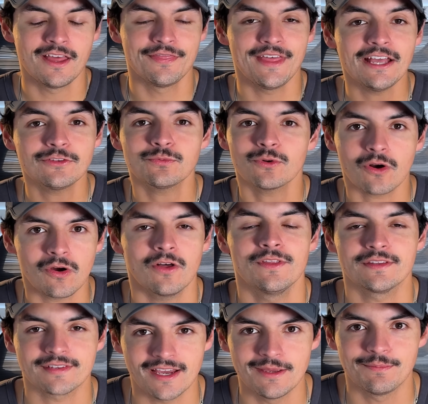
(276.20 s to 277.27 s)
that's where all
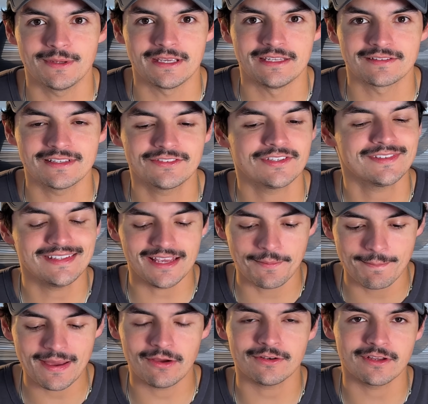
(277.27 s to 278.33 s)
this hype is. It's just the
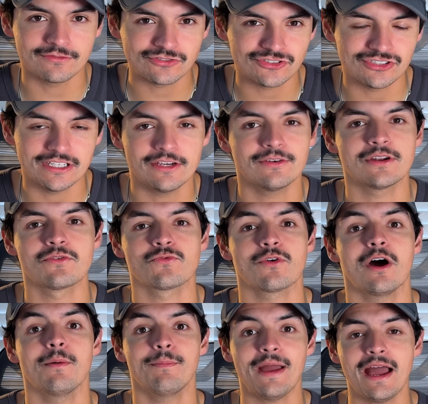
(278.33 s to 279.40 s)
amount of sheer and
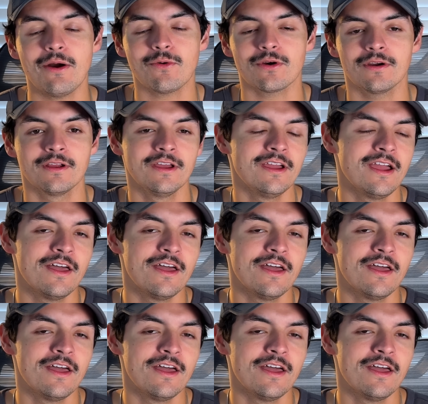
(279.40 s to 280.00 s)
raw power